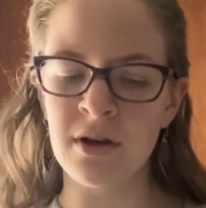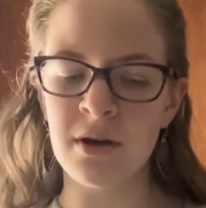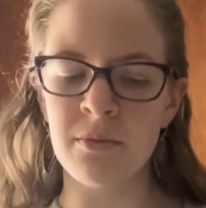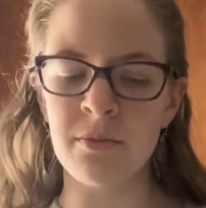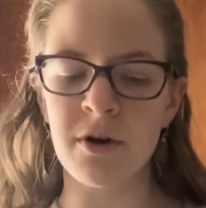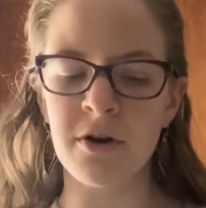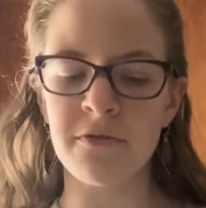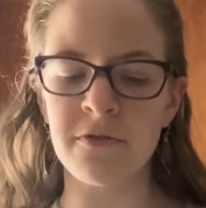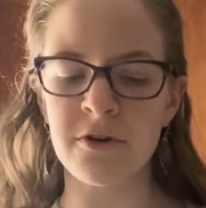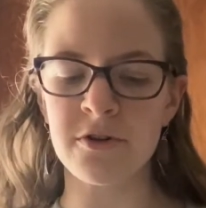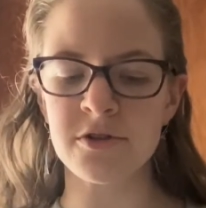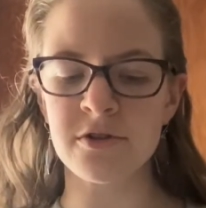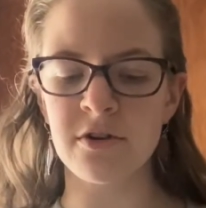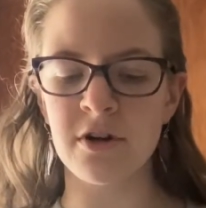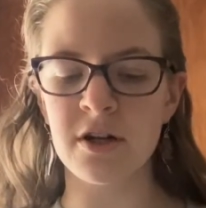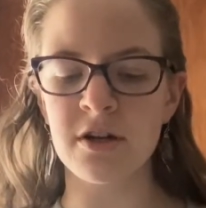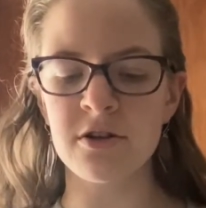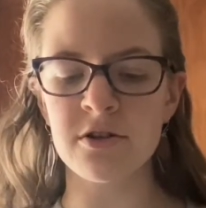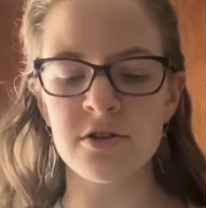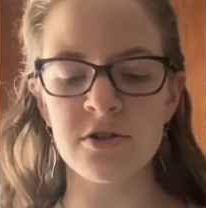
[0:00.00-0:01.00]
My first
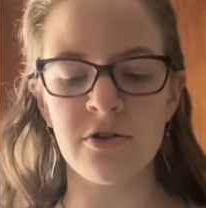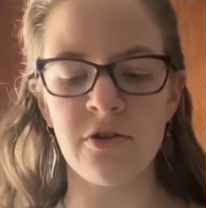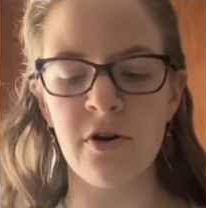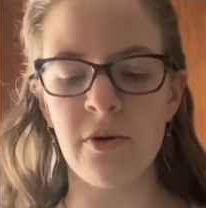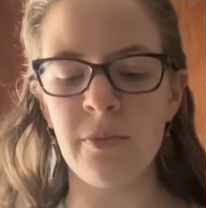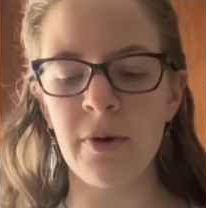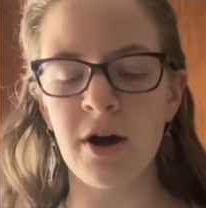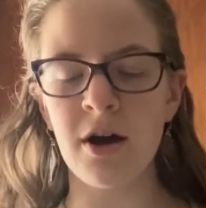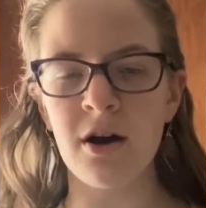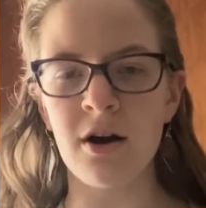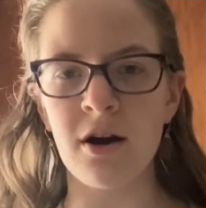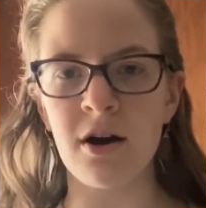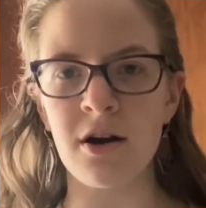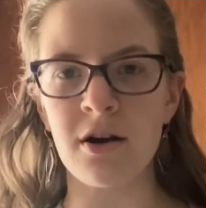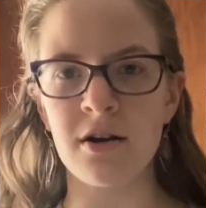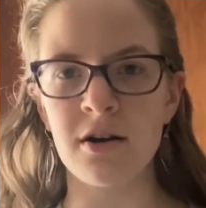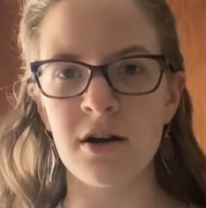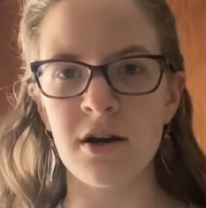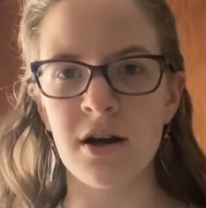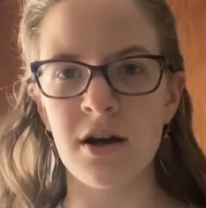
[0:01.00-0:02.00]
graders know it by heart,
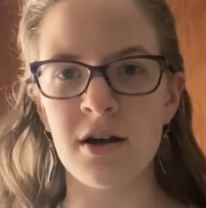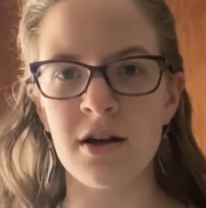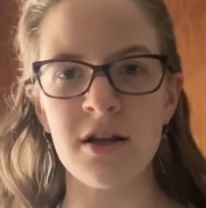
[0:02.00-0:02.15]
and